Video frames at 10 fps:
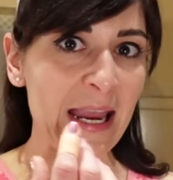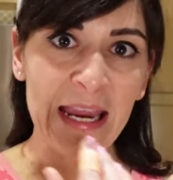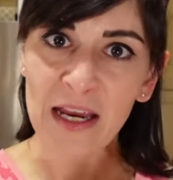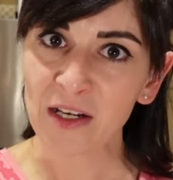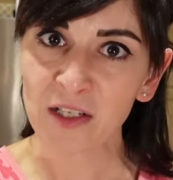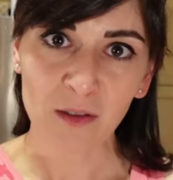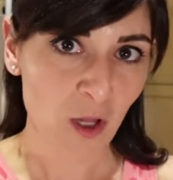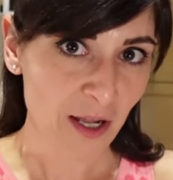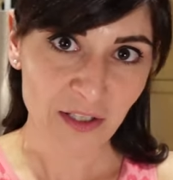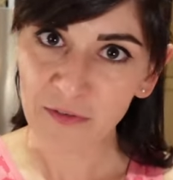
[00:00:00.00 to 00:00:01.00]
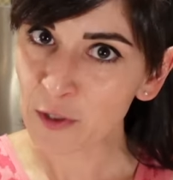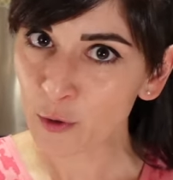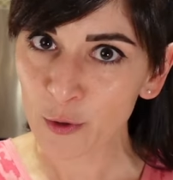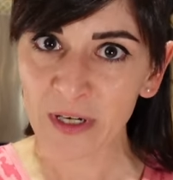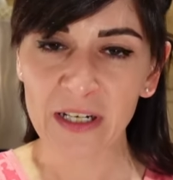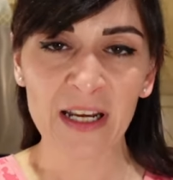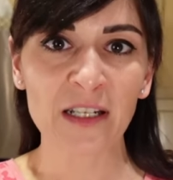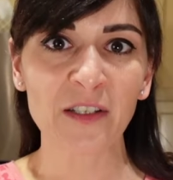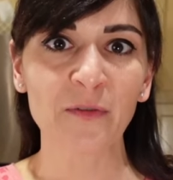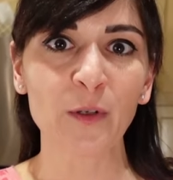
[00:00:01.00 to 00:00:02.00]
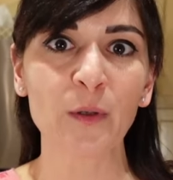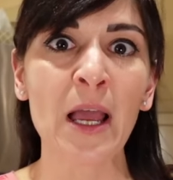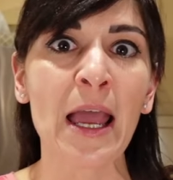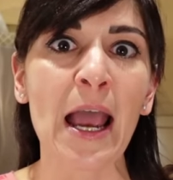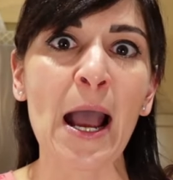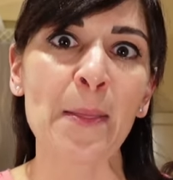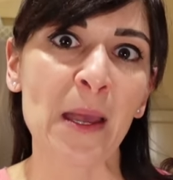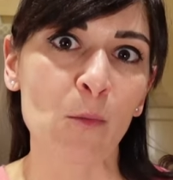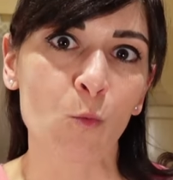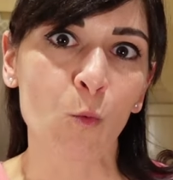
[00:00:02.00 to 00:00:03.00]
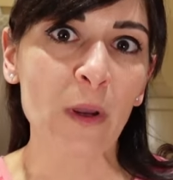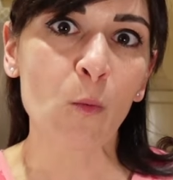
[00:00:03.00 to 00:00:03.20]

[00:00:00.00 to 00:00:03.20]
and lots of nutrient dense food. And then we